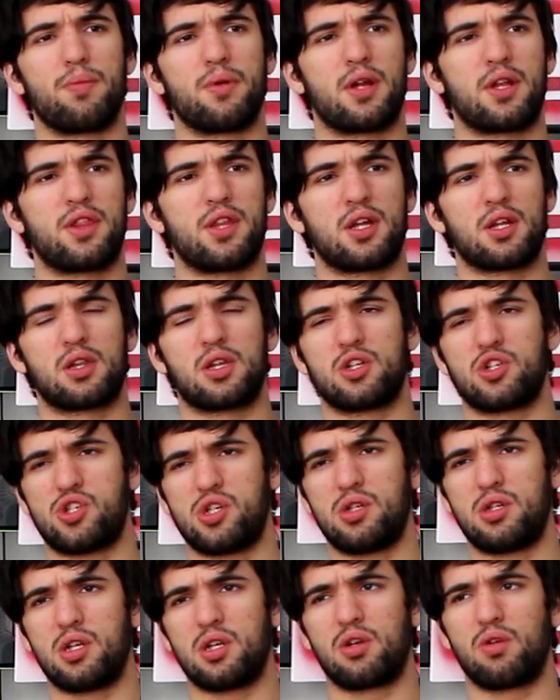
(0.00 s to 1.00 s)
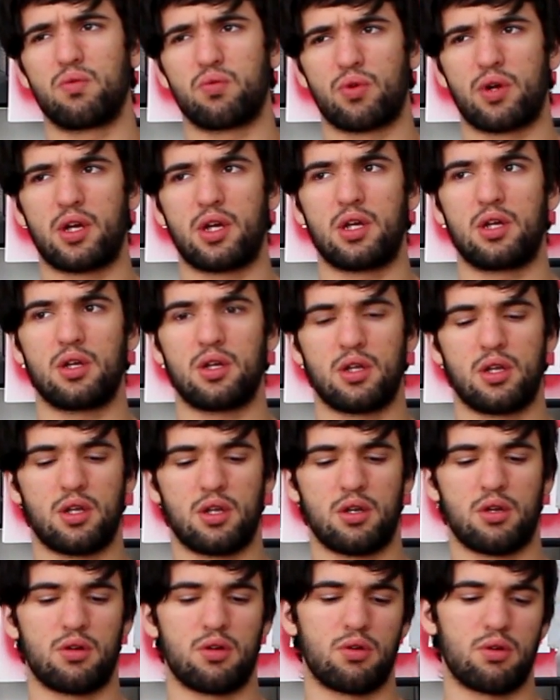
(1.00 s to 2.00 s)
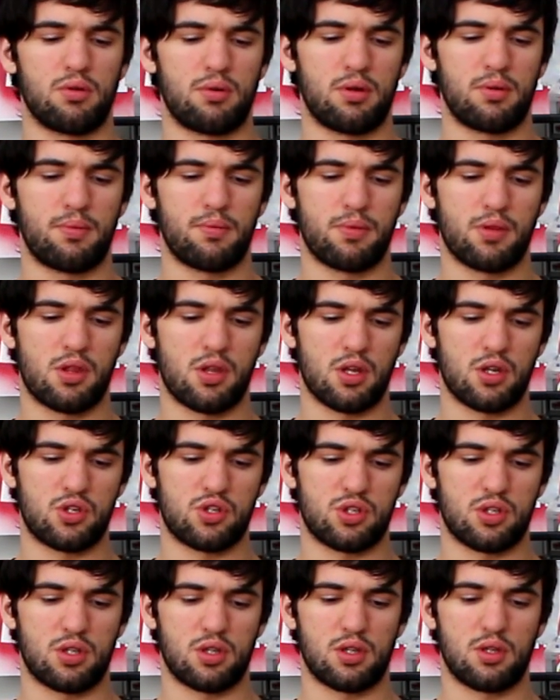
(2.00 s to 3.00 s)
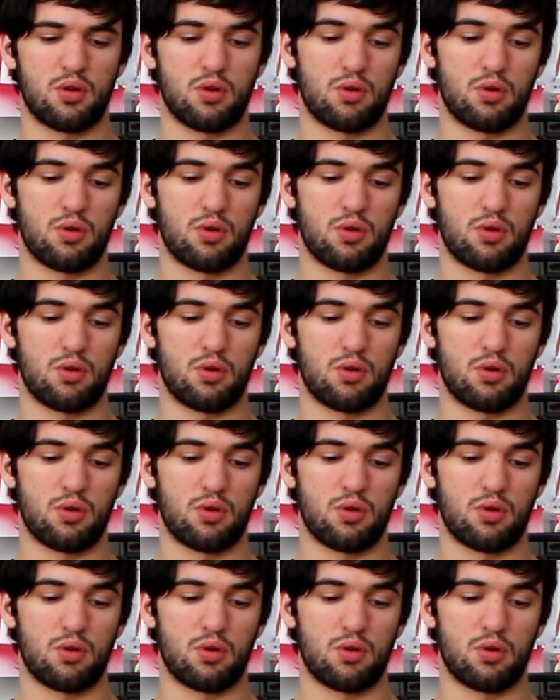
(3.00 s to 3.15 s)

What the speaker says: but I think that she did great in her position,